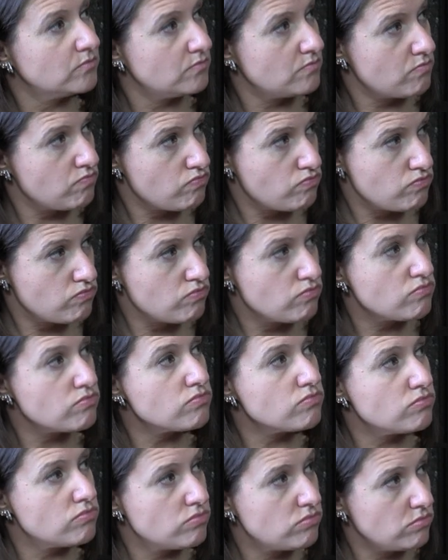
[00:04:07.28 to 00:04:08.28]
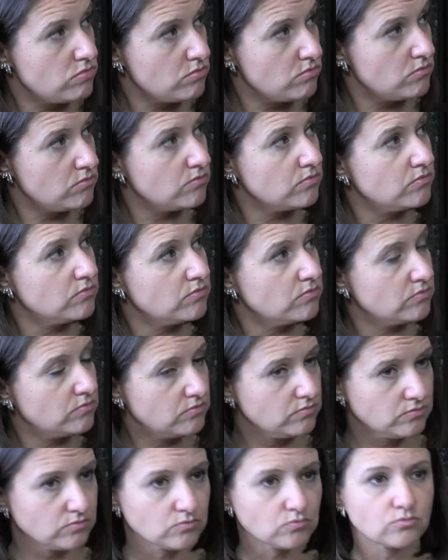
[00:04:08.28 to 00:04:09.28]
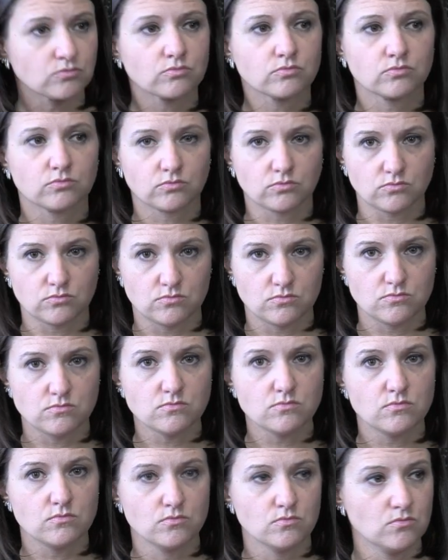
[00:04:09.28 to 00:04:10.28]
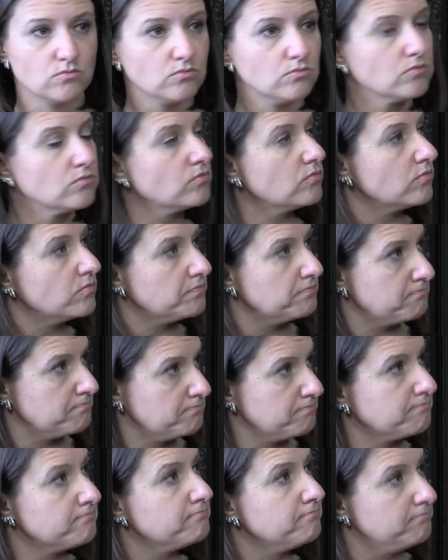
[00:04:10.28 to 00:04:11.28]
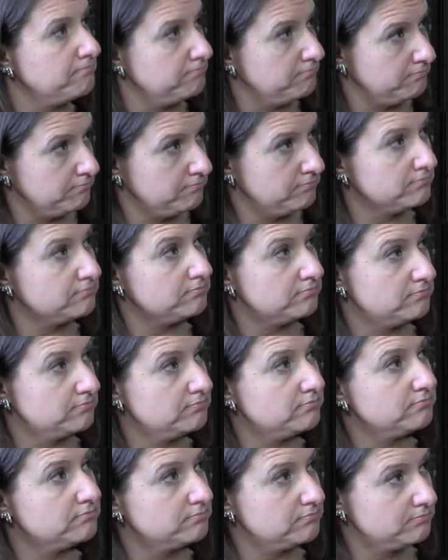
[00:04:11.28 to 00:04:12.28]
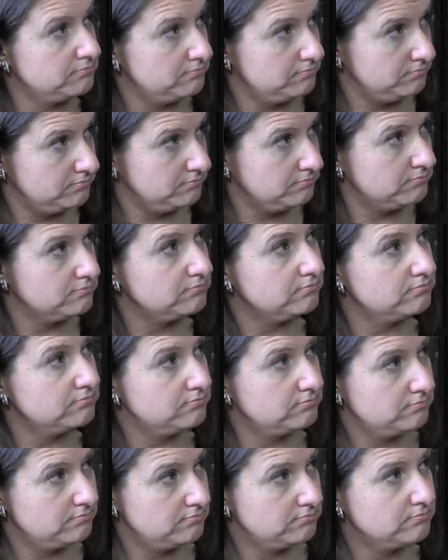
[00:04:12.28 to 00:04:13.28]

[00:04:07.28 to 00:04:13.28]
(not speaking)